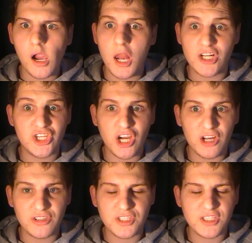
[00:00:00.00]

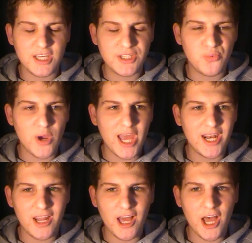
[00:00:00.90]
LaChance is
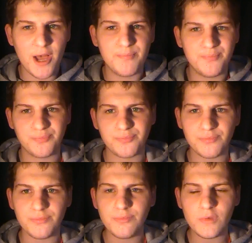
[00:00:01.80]
when,
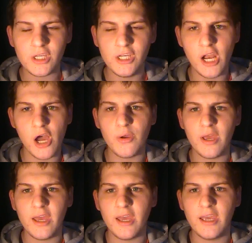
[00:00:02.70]
you know,
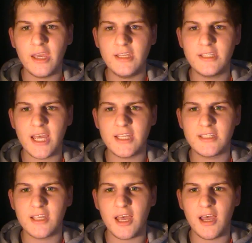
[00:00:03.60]
he
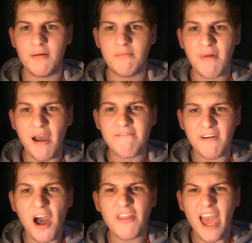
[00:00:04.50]
says, "My
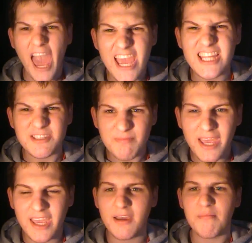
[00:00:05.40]
father hates
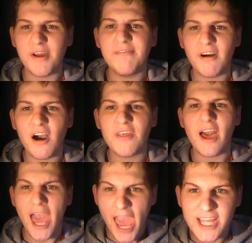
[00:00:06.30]
me. My
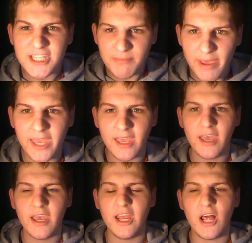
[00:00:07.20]
father hates me."
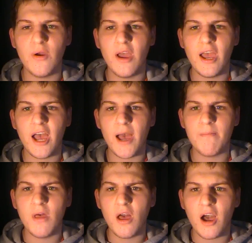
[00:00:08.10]
You know,
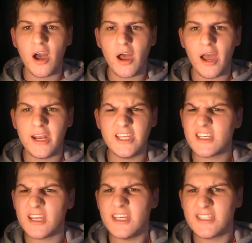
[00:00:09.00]
and he's
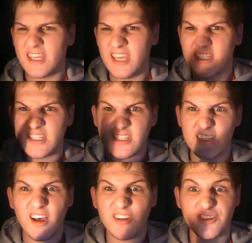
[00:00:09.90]
a
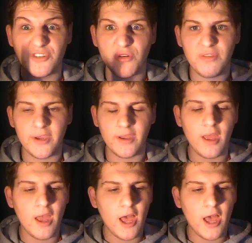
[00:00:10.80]
disaster sort of thing.